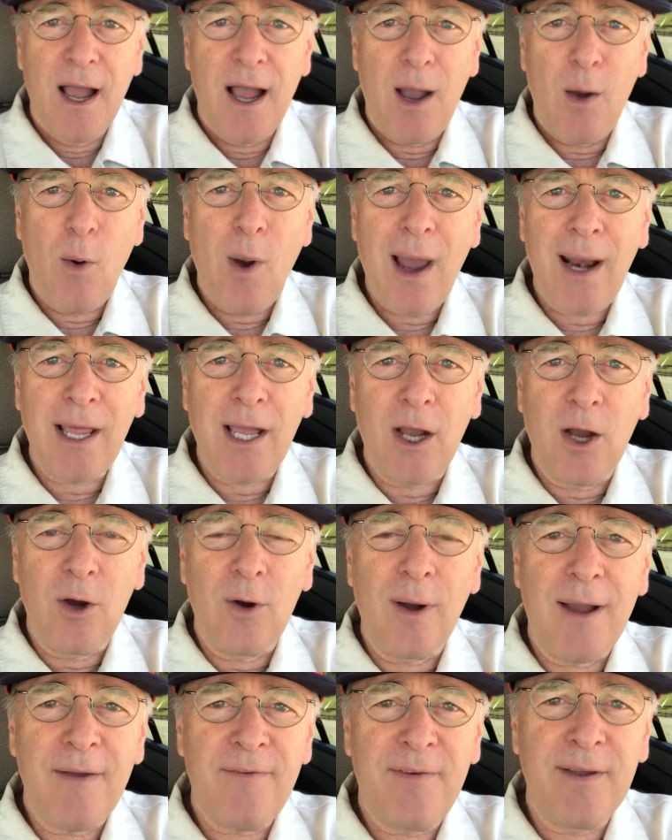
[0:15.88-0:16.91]
a while
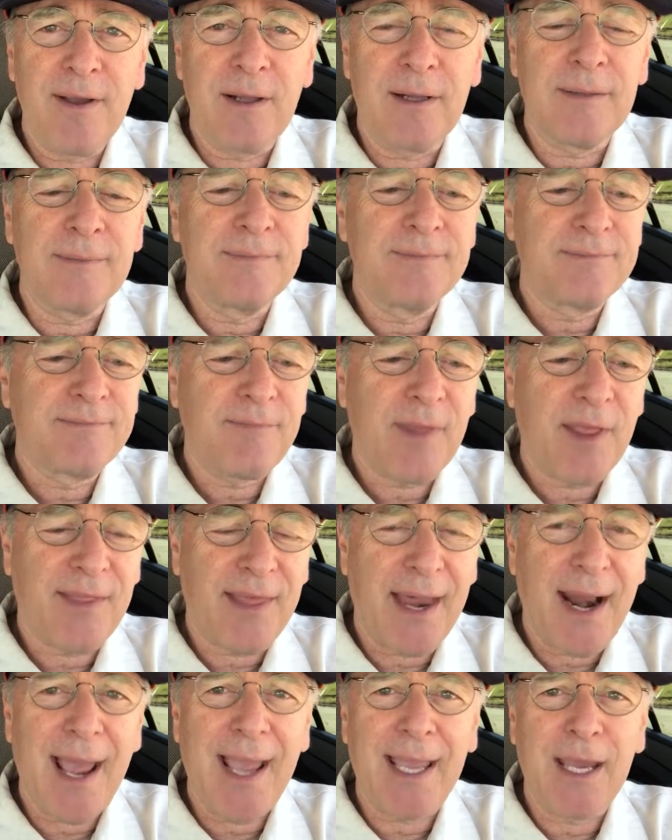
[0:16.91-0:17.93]
ago, I feel
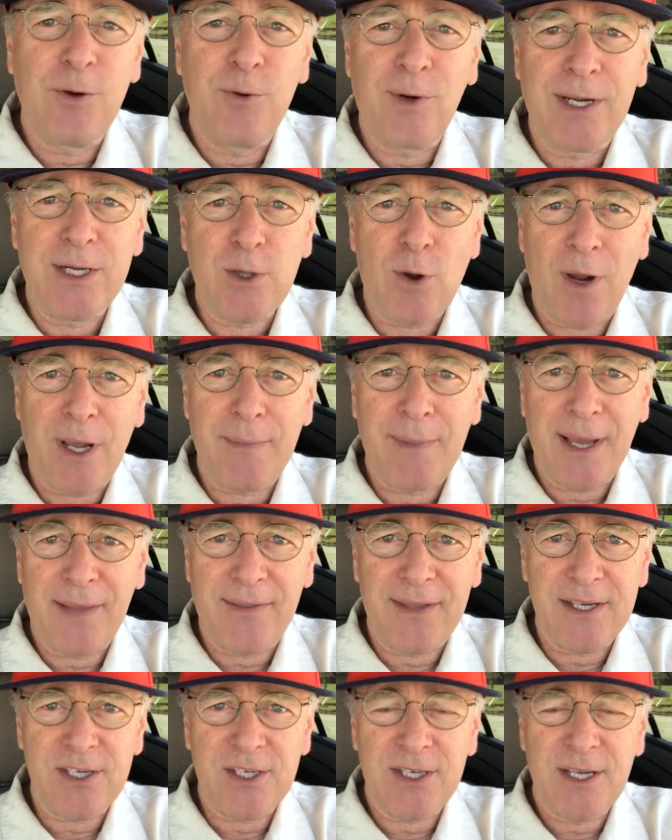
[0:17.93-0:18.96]
that I can really talk about
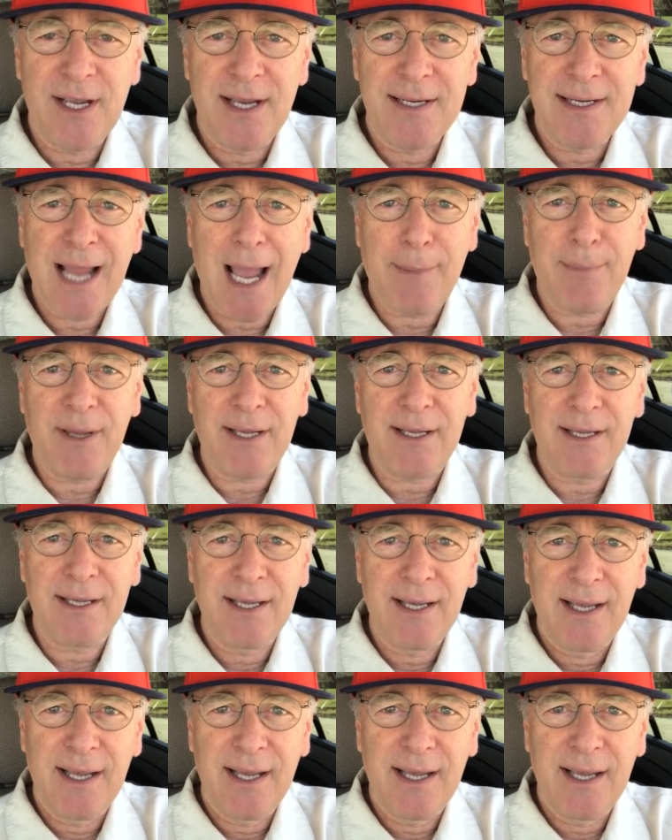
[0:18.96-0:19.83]
this topic.